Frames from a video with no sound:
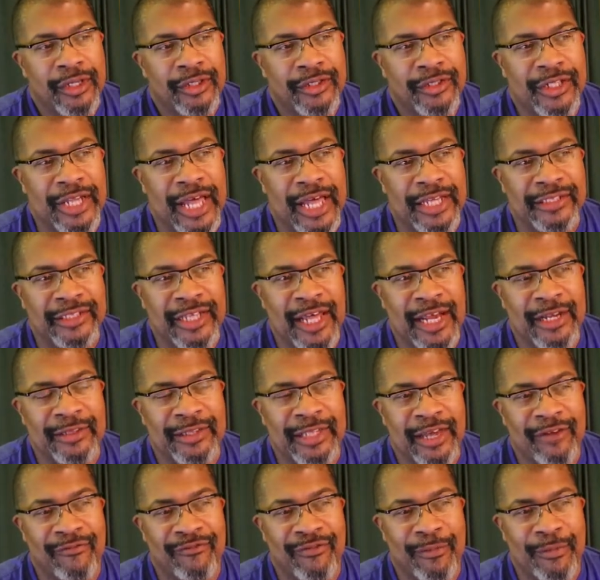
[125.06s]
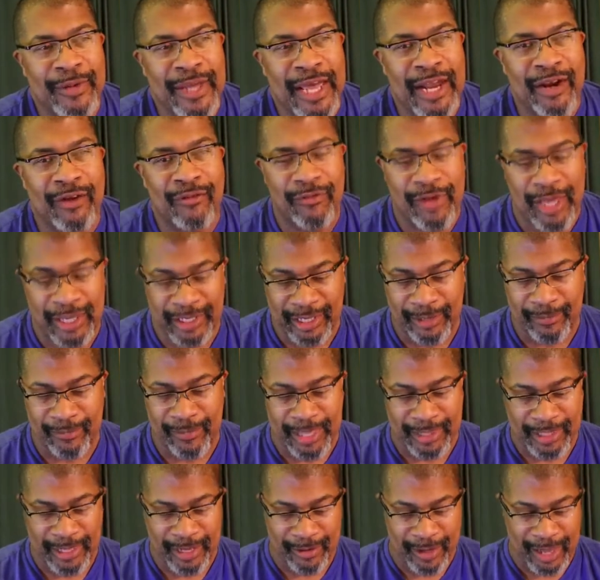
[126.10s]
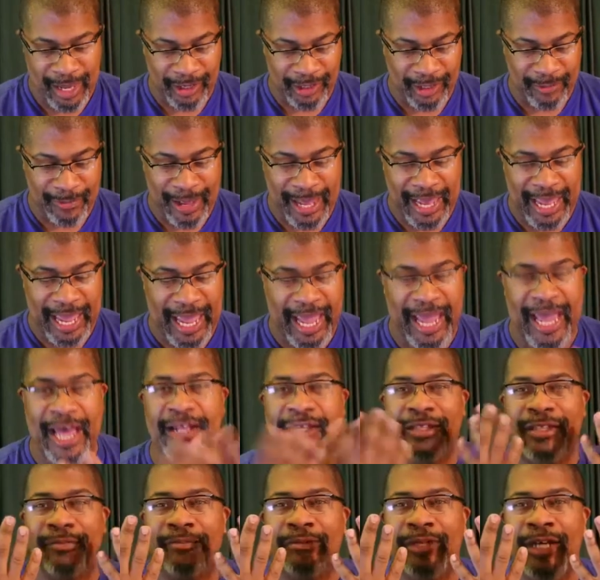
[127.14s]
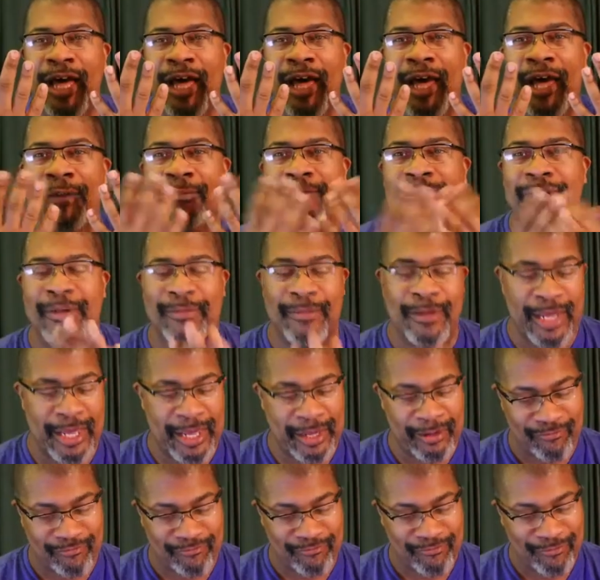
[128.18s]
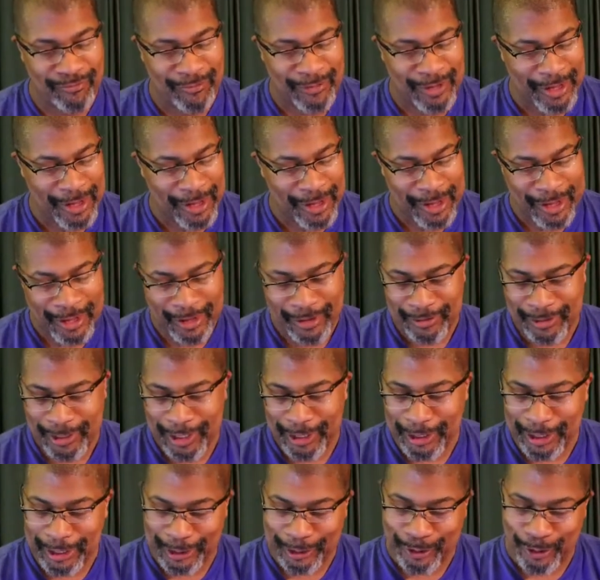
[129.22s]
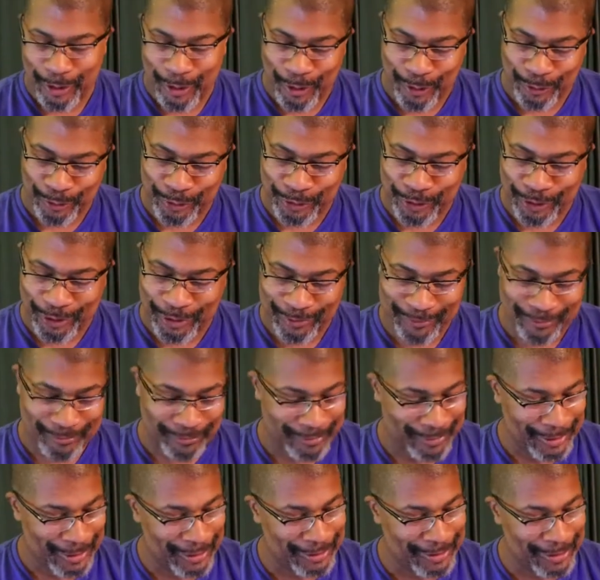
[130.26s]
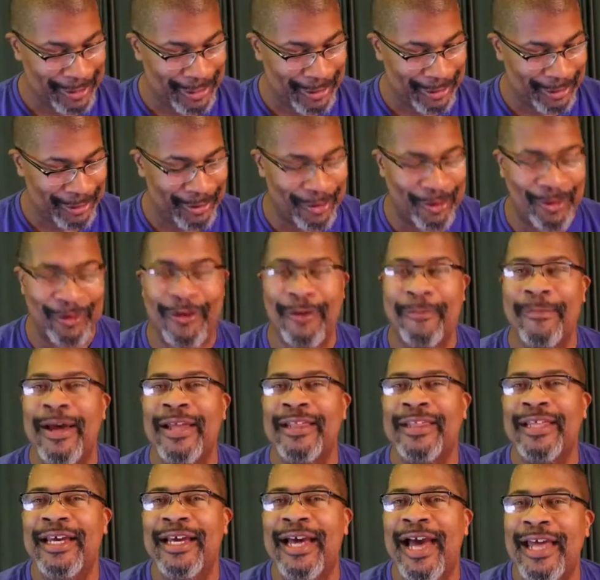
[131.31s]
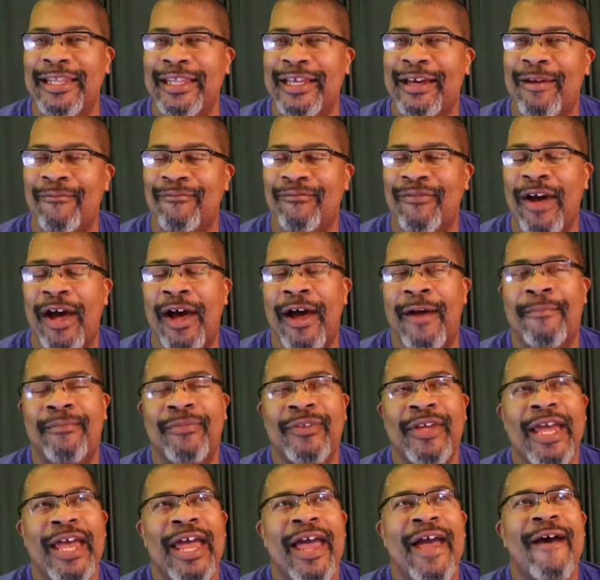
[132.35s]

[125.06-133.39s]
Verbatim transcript: So that's not a thing for me. I don't. I think. I think. I look at my hands sometimes. I'm like, I look a little older. This thing looking older, but I think. I think I'm fine.